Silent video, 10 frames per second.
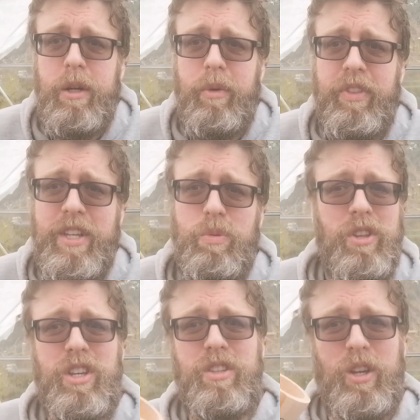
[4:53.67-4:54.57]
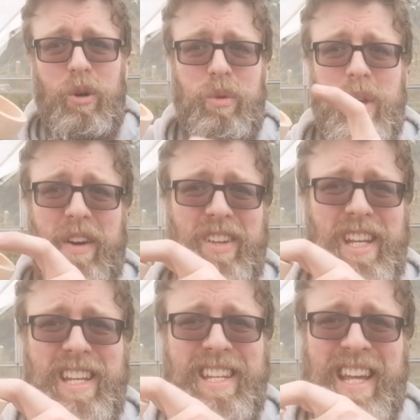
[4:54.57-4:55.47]
With this one you don't, you have an
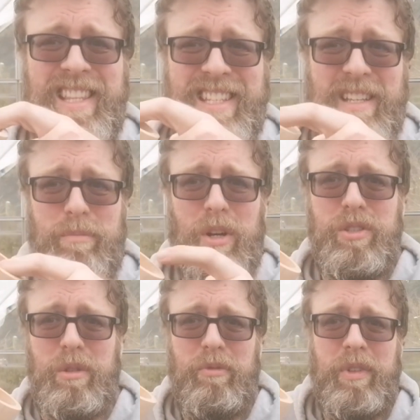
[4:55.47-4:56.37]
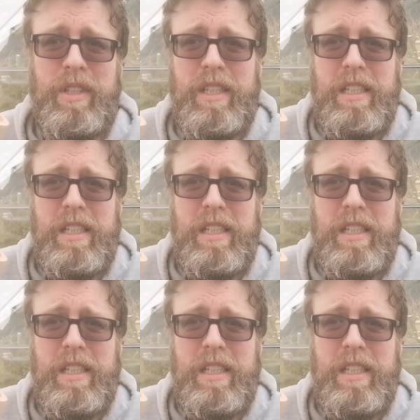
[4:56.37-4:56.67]
indented bottom.